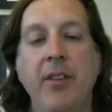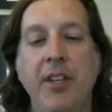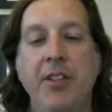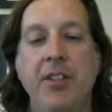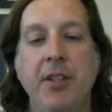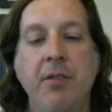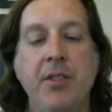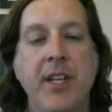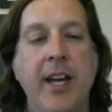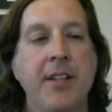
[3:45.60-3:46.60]
The other
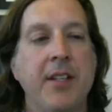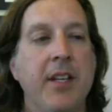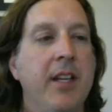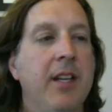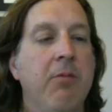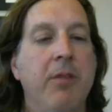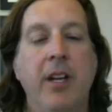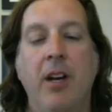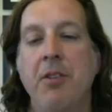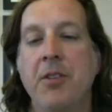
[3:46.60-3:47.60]
thing, too, is that
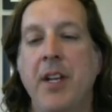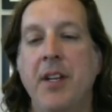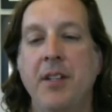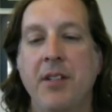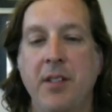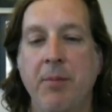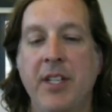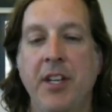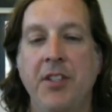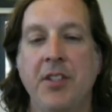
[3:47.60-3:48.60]
we always ran
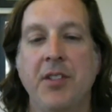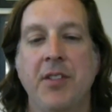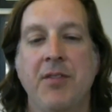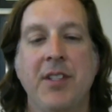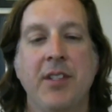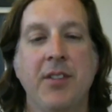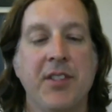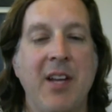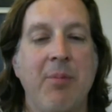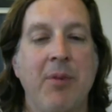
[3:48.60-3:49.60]
into these limitations
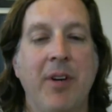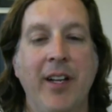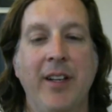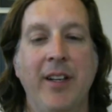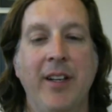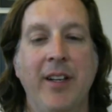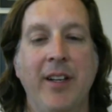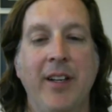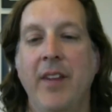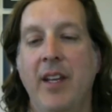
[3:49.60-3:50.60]
of single sample rate.